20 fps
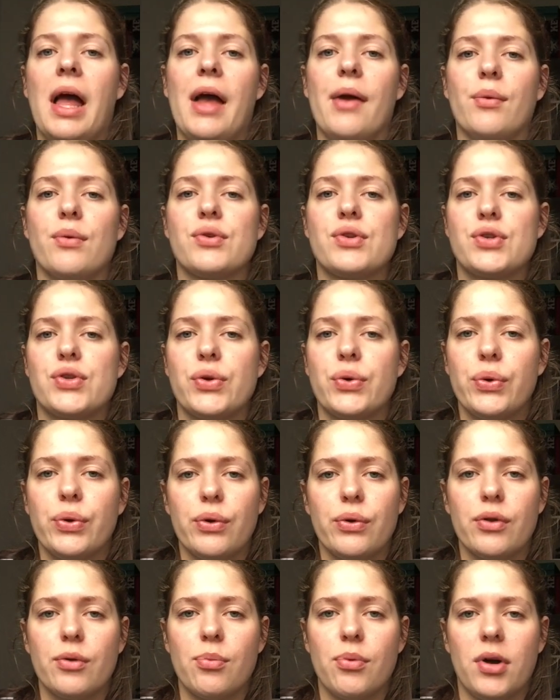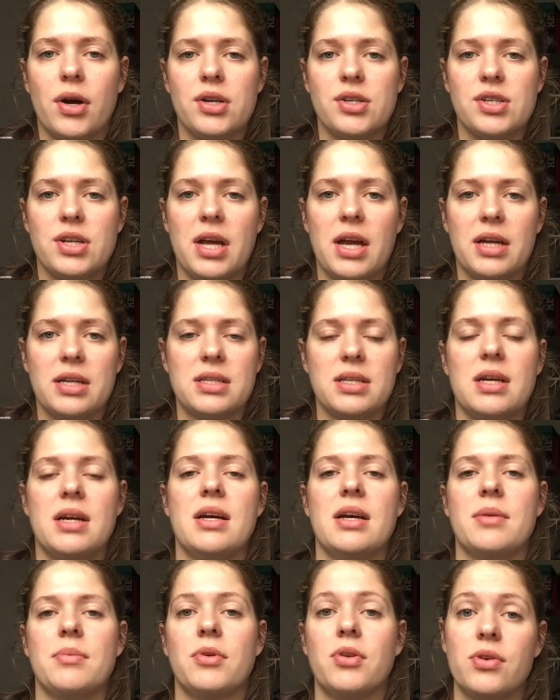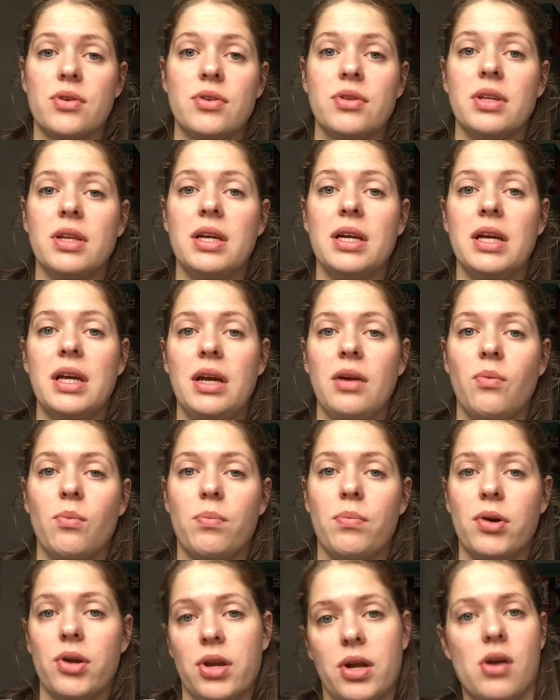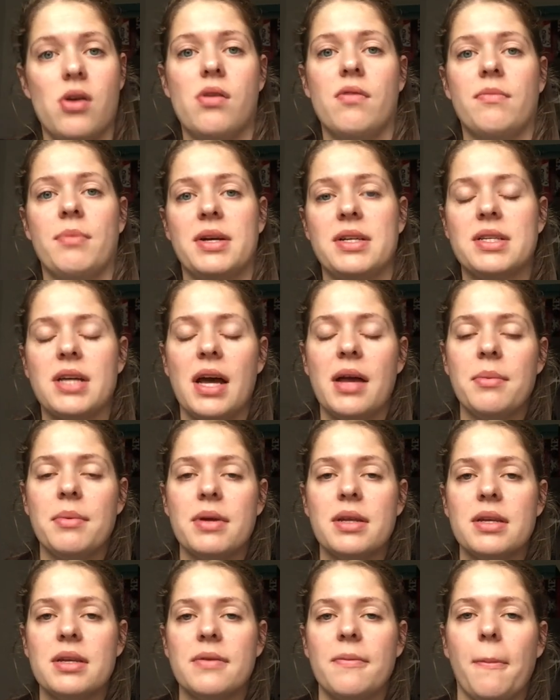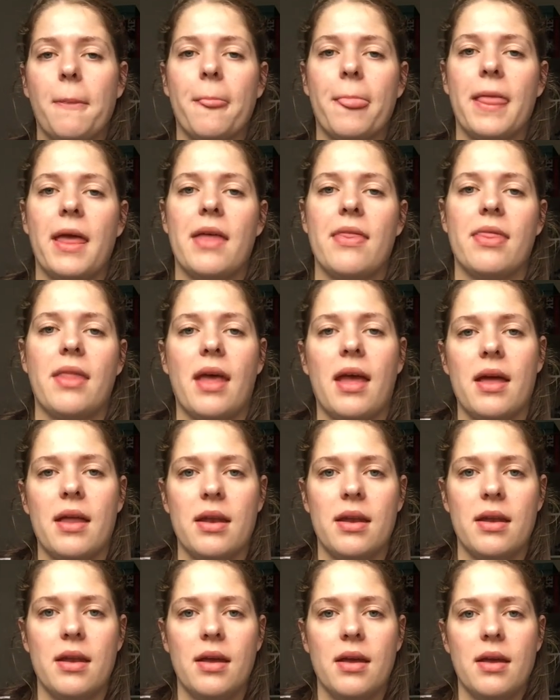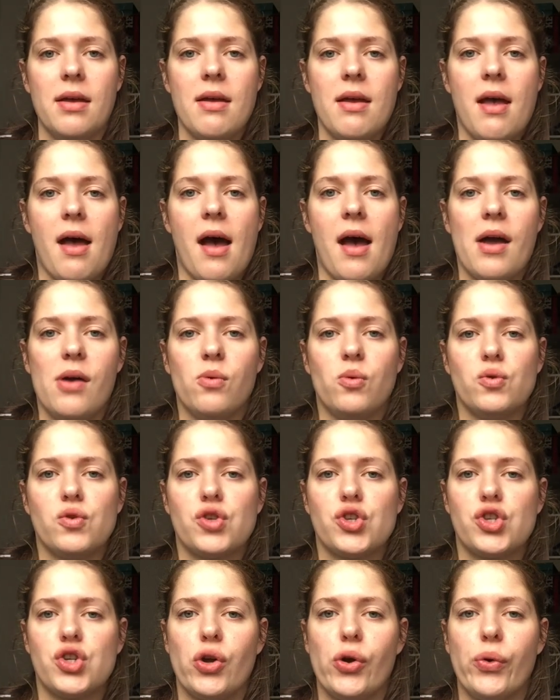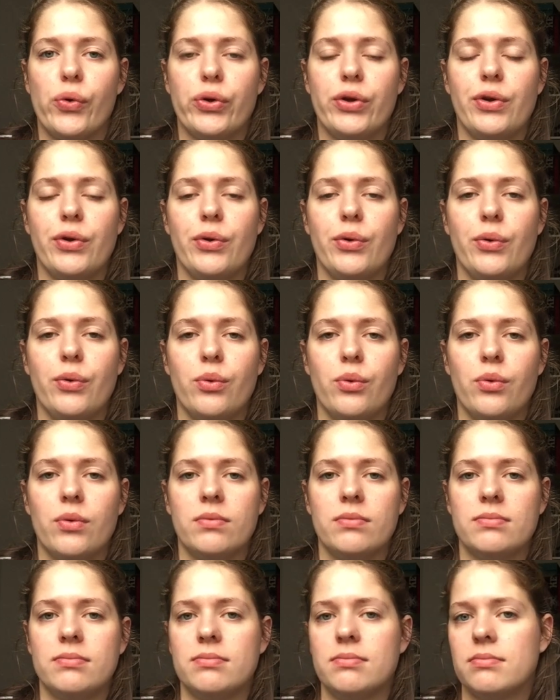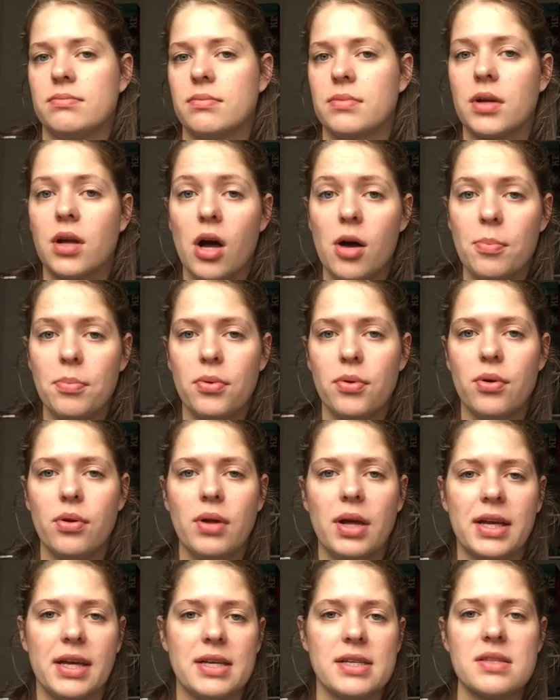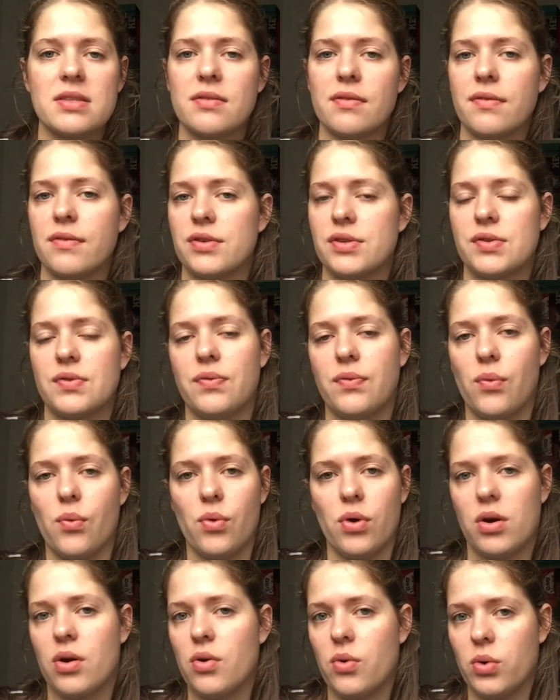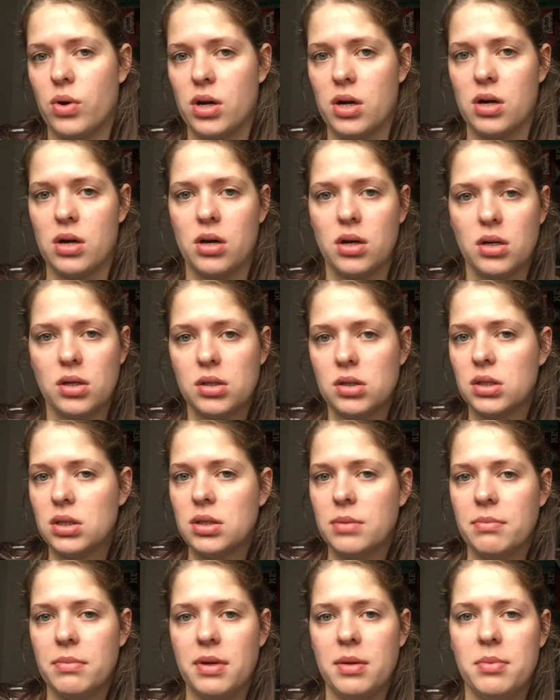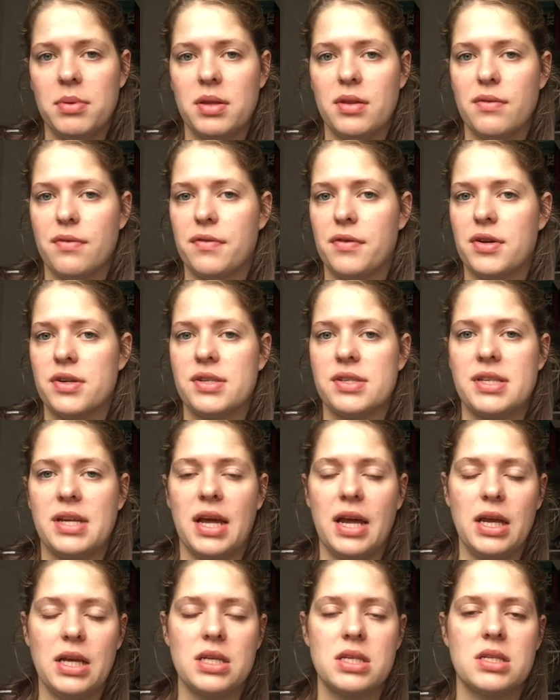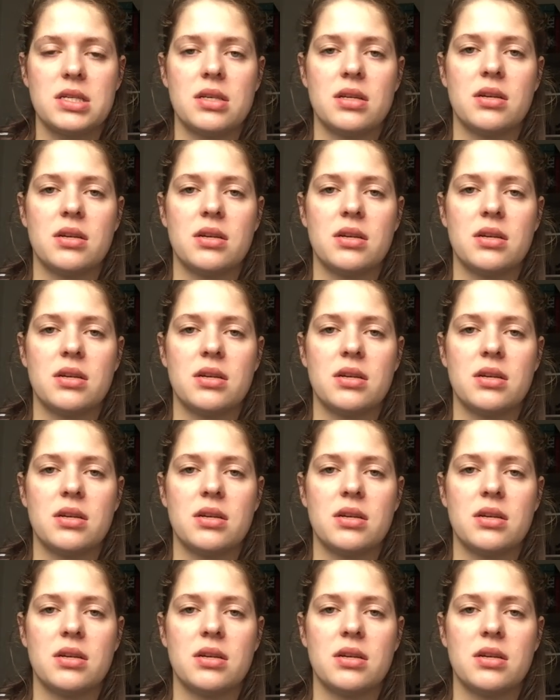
I will show you the project I'm currently putting all of my time in, and then I will show you a couple, I guess the first four or maybe the first eight